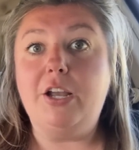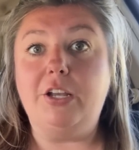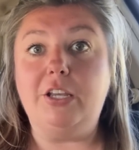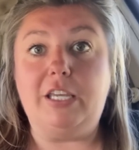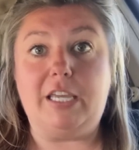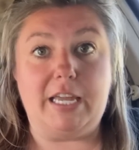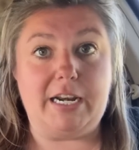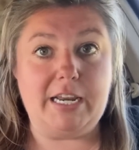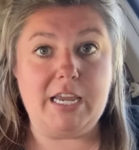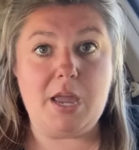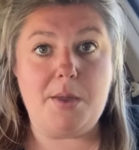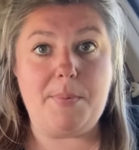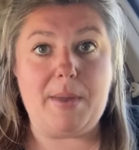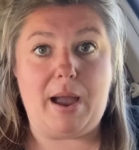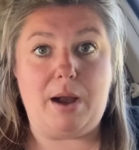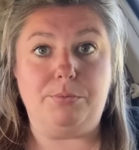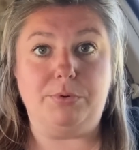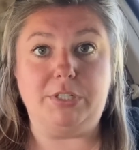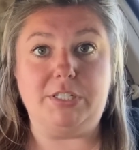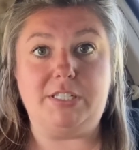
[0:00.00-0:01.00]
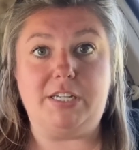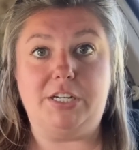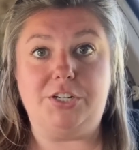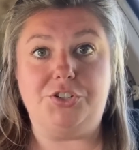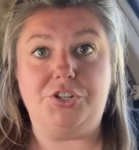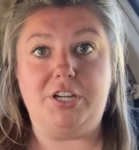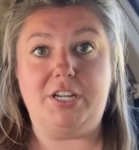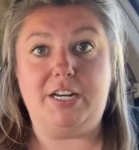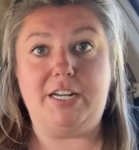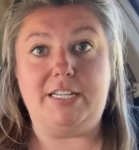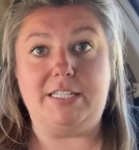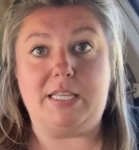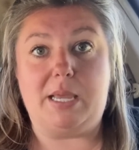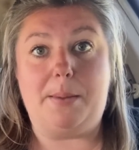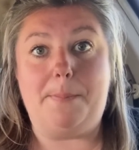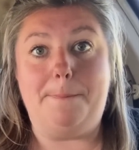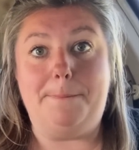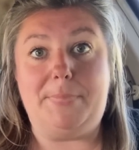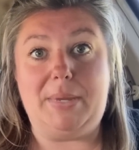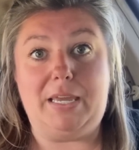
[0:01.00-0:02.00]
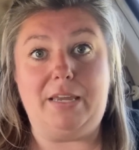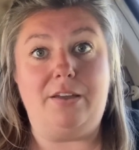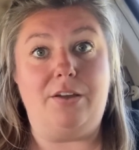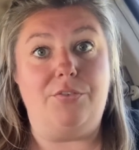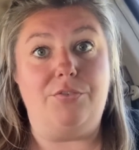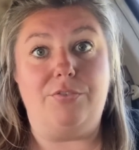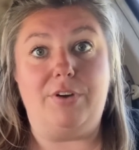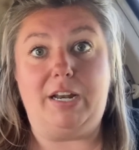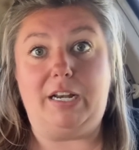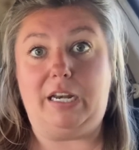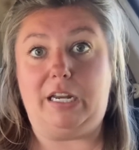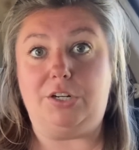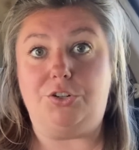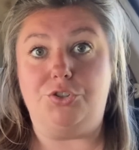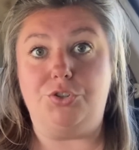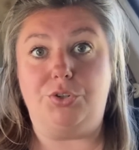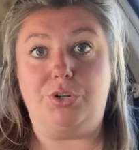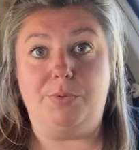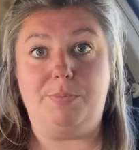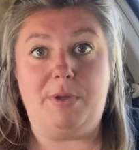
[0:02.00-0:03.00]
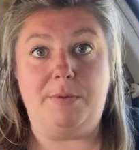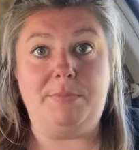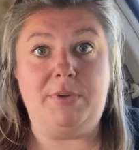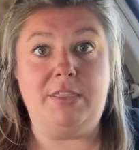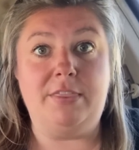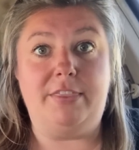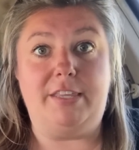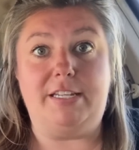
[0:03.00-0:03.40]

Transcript: getting a power station is a big financial commitment.